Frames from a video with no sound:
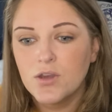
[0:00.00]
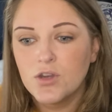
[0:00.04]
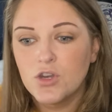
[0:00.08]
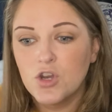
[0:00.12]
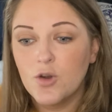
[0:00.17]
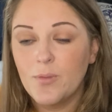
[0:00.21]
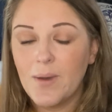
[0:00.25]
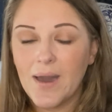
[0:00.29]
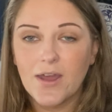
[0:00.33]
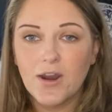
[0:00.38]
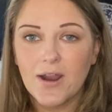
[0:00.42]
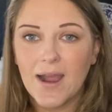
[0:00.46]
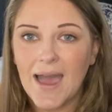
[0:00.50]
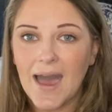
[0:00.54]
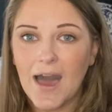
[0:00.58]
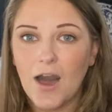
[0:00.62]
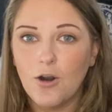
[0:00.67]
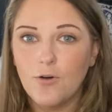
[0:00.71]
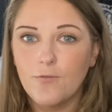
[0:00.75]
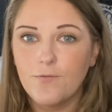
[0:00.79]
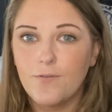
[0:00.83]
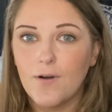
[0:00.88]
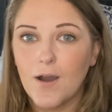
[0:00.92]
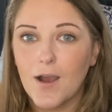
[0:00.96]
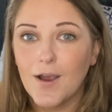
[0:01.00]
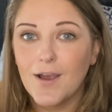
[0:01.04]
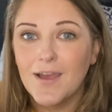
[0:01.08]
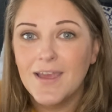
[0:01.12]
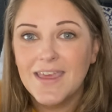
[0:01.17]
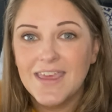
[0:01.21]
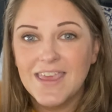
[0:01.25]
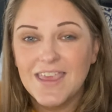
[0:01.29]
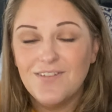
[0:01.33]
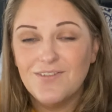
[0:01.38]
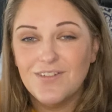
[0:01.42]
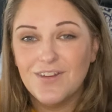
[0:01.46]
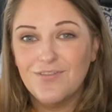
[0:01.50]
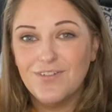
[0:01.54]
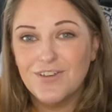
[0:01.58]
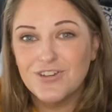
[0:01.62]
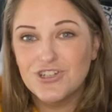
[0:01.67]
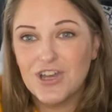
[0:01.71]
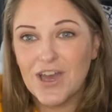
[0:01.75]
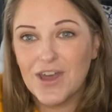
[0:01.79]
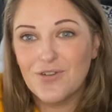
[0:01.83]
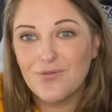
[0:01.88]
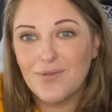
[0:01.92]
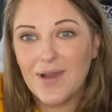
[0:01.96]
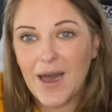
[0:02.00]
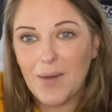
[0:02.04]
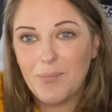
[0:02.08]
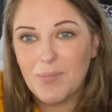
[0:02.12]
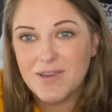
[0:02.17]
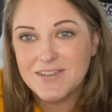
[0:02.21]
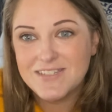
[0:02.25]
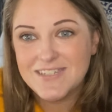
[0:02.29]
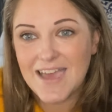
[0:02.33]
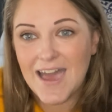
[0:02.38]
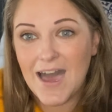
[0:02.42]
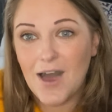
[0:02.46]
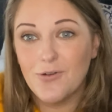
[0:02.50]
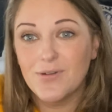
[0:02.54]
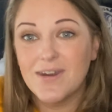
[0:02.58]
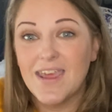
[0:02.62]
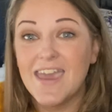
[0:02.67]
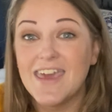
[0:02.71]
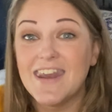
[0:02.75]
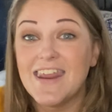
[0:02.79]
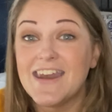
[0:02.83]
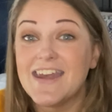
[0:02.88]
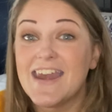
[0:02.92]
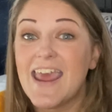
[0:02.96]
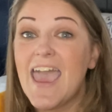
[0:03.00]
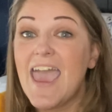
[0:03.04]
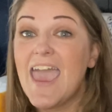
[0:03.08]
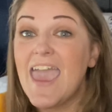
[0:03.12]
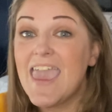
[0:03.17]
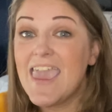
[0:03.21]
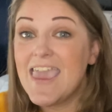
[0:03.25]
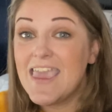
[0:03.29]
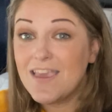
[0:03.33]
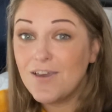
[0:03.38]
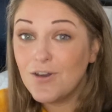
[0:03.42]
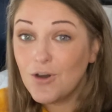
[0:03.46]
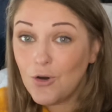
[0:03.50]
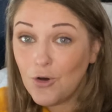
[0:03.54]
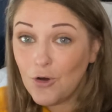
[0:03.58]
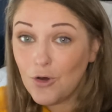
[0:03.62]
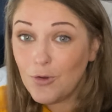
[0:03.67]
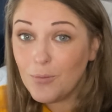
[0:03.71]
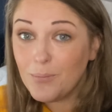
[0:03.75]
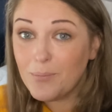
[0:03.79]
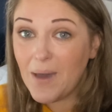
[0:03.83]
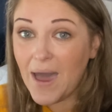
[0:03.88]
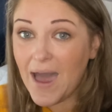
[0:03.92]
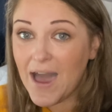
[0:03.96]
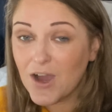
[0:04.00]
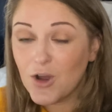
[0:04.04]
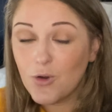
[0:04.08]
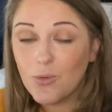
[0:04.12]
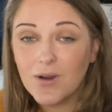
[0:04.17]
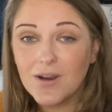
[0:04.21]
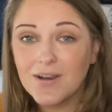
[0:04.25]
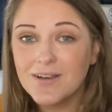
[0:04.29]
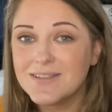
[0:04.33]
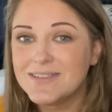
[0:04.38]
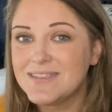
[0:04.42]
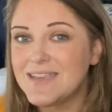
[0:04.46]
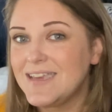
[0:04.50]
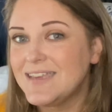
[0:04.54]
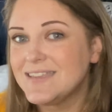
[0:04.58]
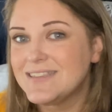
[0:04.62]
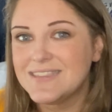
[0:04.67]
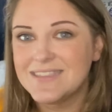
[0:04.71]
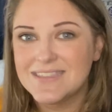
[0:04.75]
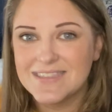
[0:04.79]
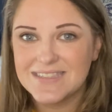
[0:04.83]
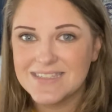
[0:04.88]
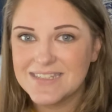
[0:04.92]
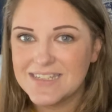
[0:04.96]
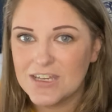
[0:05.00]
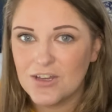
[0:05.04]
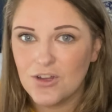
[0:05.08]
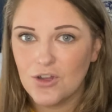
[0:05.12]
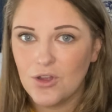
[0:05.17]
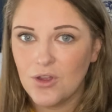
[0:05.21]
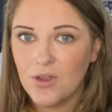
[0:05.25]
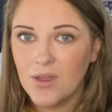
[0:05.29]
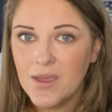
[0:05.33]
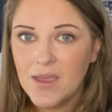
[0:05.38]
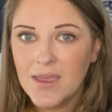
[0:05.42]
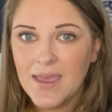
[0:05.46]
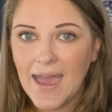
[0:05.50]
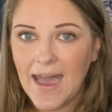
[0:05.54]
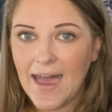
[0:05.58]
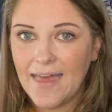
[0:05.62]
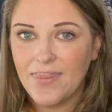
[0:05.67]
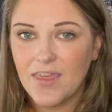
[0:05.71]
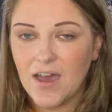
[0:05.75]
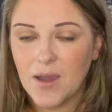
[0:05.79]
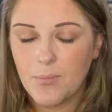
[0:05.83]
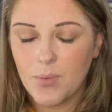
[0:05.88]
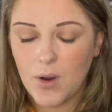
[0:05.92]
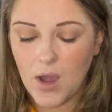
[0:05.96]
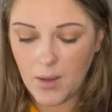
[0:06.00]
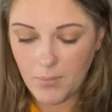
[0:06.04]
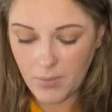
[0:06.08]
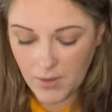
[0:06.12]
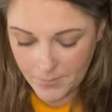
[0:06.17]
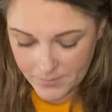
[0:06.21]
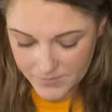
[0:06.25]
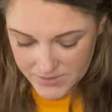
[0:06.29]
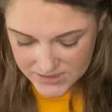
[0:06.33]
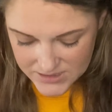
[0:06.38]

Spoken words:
No matter how far, even if you try to wrap it down at an angle backwards, it still had that problem.